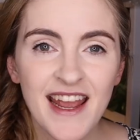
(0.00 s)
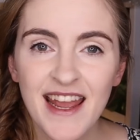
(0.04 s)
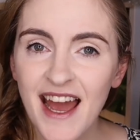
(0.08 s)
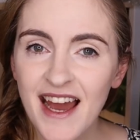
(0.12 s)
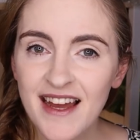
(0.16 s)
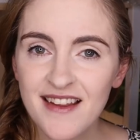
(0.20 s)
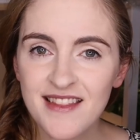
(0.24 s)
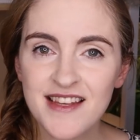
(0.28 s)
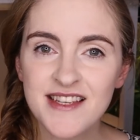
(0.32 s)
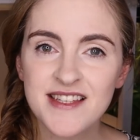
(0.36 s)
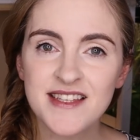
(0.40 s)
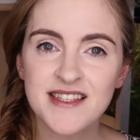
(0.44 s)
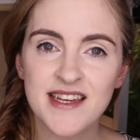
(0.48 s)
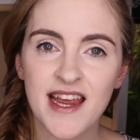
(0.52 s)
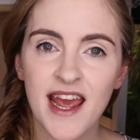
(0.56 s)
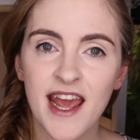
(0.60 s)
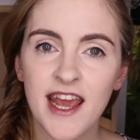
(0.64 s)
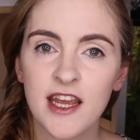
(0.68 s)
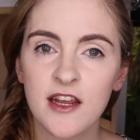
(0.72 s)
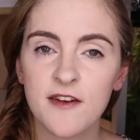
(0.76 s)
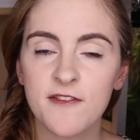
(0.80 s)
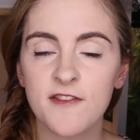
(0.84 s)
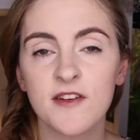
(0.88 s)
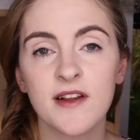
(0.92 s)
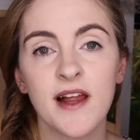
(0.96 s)
I had this
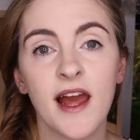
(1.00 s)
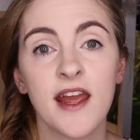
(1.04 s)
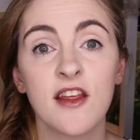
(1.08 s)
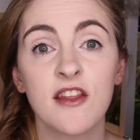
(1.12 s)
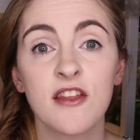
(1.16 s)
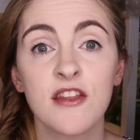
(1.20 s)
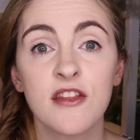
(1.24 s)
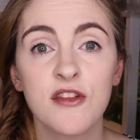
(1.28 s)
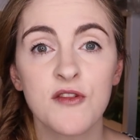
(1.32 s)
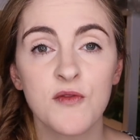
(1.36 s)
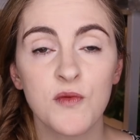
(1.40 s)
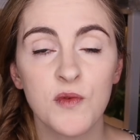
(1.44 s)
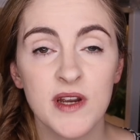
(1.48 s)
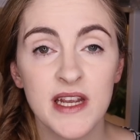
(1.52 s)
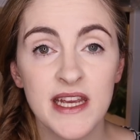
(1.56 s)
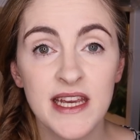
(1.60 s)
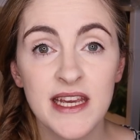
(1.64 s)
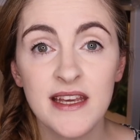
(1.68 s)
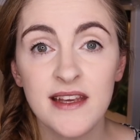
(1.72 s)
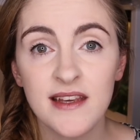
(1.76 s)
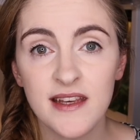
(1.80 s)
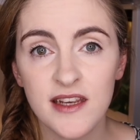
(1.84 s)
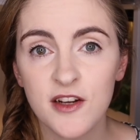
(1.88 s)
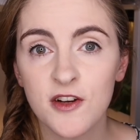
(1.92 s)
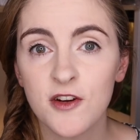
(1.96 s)
tank for like 3
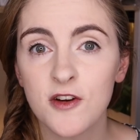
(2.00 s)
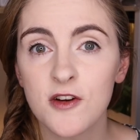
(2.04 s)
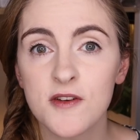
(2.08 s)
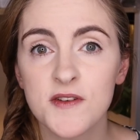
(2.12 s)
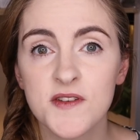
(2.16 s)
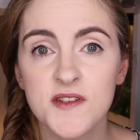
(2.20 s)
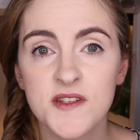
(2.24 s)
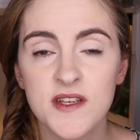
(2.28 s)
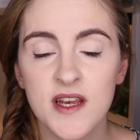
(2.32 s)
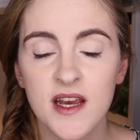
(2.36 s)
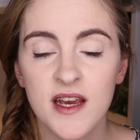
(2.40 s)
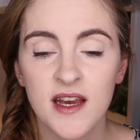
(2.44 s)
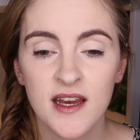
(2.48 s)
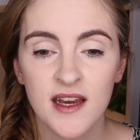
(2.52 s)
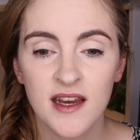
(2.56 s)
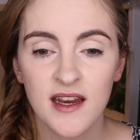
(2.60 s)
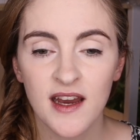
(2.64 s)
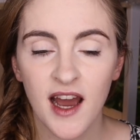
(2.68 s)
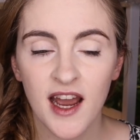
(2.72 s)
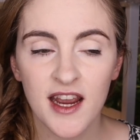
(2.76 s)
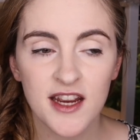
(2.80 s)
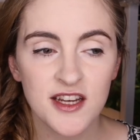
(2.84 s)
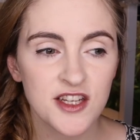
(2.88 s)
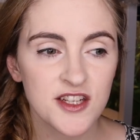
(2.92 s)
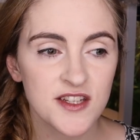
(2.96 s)
years.
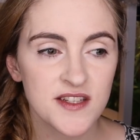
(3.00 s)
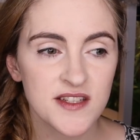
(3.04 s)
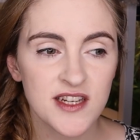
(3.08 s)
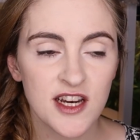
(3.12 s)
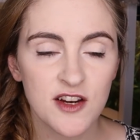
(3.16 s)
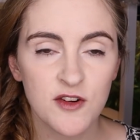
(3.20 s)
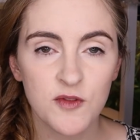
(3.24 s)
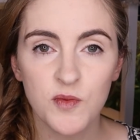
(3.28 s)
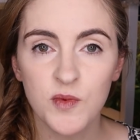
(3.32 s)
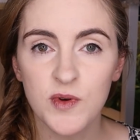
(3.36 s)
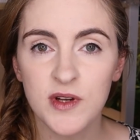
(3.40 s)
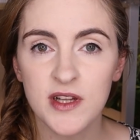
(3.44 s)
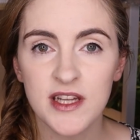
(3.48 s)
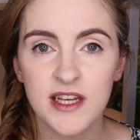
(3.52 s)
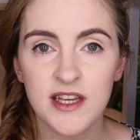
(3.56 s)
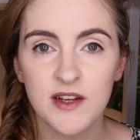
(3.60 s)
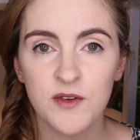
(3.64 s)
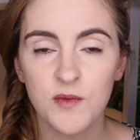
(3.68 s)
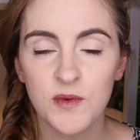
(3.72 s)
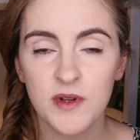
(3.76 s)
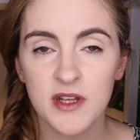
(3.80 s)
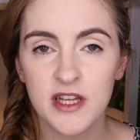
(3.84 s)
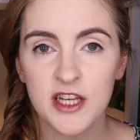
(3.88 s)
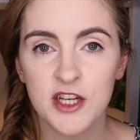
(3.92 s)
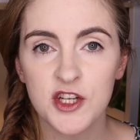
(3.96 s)
I
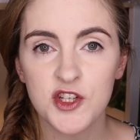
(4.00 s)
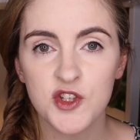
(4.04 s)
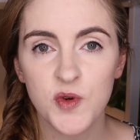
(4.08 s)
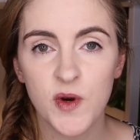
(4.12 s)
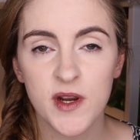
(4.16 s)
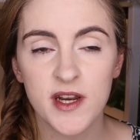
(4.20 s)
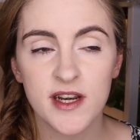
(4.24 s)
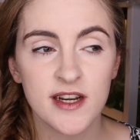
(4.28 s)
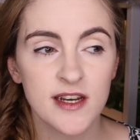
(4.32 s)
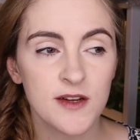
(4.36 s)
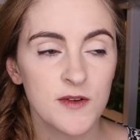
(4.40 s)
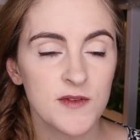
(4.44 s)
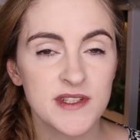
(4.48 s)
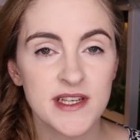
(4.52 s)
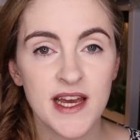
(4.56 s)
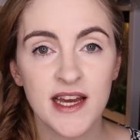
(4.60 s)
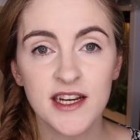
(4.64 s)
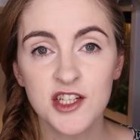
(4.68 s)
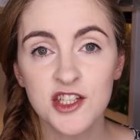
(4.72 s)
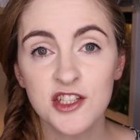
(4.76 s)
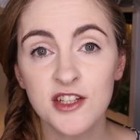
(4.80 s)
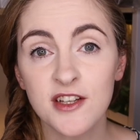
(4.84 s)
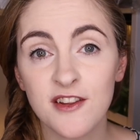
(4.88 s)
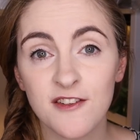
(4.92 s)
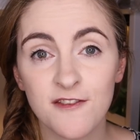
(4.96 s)
really enjoyed it. It was
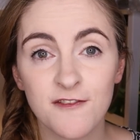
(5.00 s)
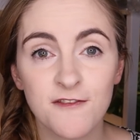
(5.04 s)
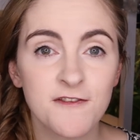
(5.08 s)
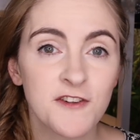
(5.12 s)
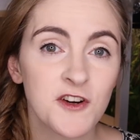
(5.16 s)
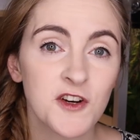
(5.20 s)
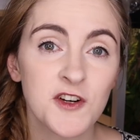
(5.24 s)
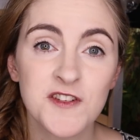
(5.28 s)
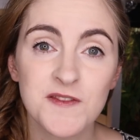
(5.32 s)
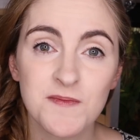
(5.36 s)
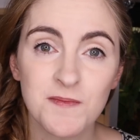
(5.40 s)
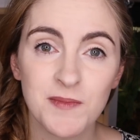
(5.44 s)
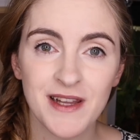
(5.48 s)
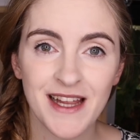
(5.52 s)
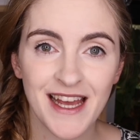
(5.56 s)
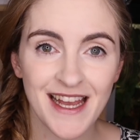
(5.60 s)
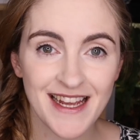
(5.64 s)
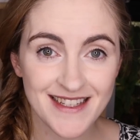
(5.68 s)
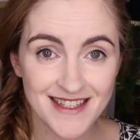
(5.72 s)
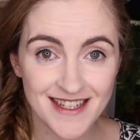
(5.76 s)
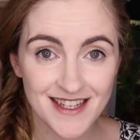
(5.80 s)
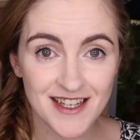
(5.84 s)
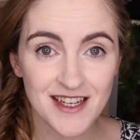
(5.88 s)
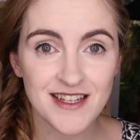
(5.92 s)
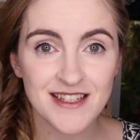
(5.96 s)
actually the first
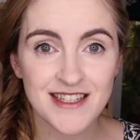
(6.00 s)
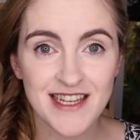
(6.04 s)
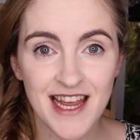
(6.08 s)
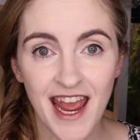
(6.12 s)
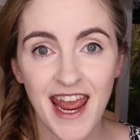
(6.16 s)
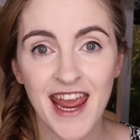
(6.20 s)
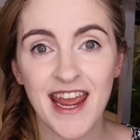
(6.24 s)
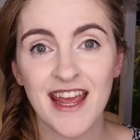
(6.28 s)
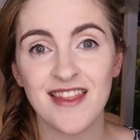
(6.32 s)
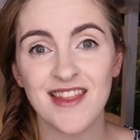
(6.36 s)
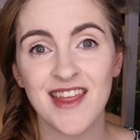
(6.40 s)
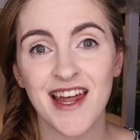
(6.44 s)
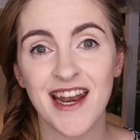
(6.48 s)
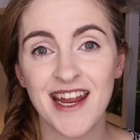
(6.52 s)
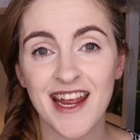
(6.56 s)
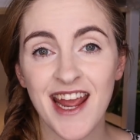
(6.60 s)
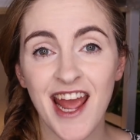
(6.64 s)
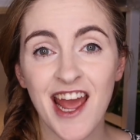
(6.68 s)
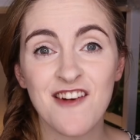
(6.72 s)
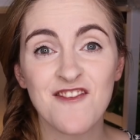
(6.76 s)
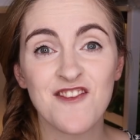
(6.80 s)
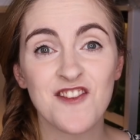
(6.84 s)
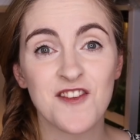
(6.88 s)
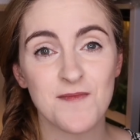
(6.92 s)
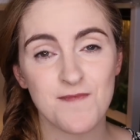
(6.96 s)
planted tank that I
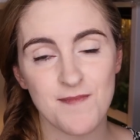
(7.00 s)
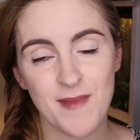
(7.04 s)
ever